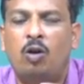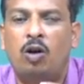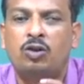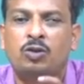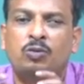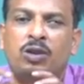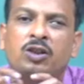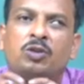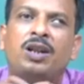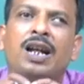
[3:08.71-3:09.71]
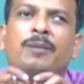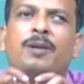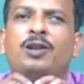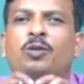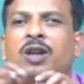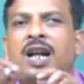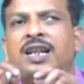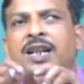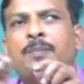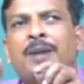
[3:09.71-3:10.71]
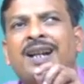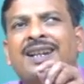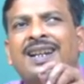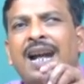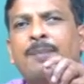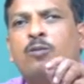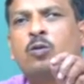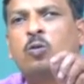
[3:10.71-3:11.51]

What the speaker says: course students should able to write a MATLAB